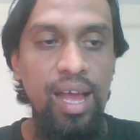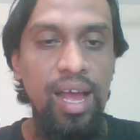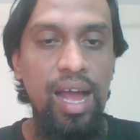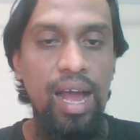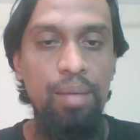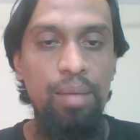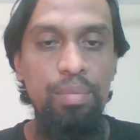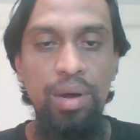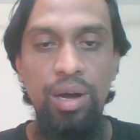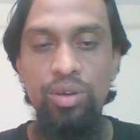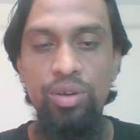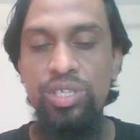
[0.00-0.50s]

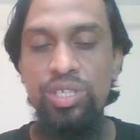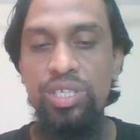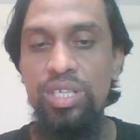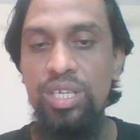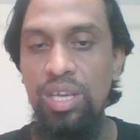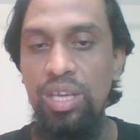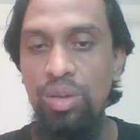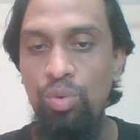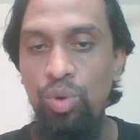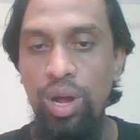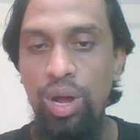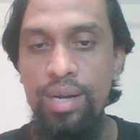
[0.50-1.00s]
about
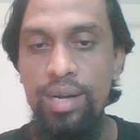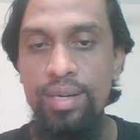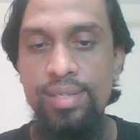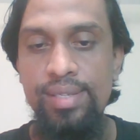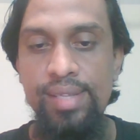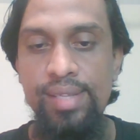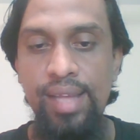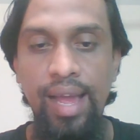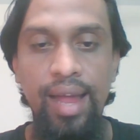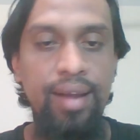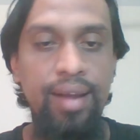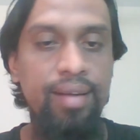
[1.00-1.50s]
keywords
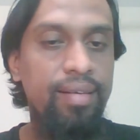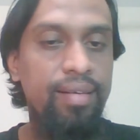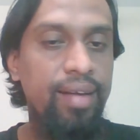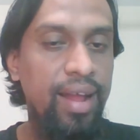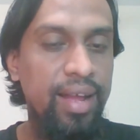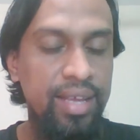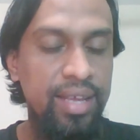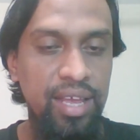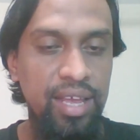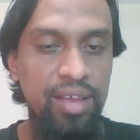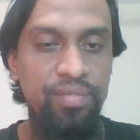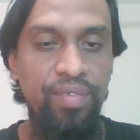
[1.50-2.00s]
and
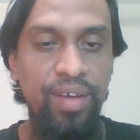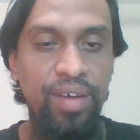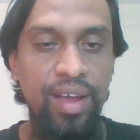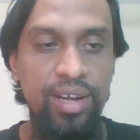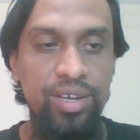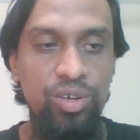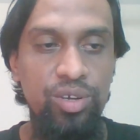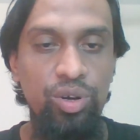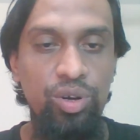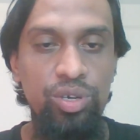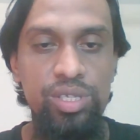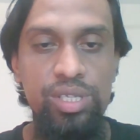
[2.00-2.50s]
ranking
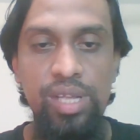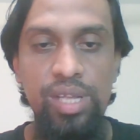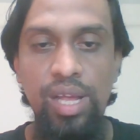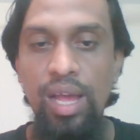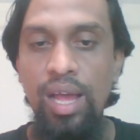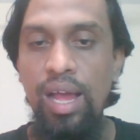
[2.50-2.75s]
factors,